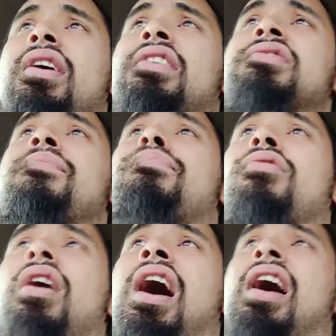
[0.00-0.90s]
is
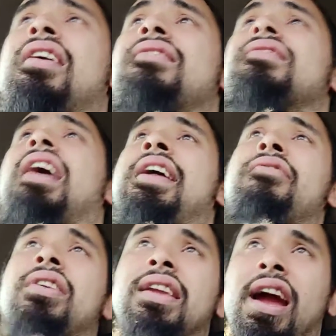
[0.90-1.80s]

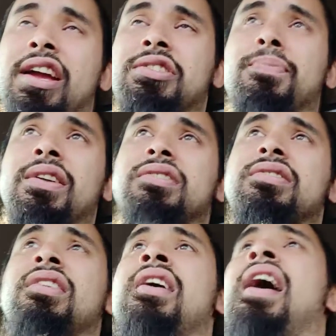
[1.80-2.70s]
later
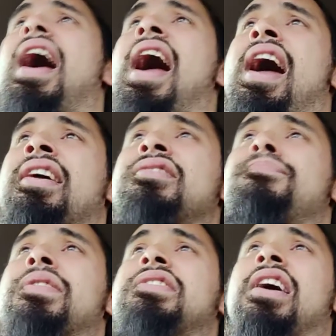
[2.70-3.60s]
engagements and
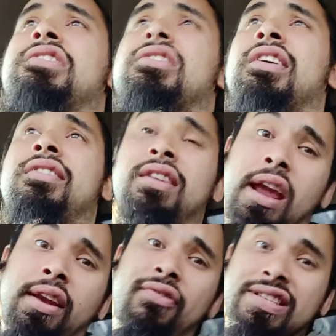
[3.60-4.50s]
potentially the
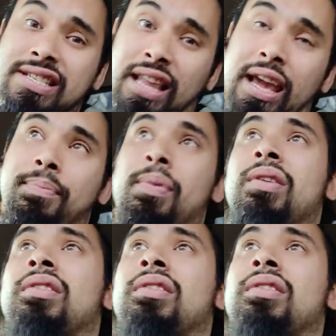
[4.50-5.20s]
need for sleep.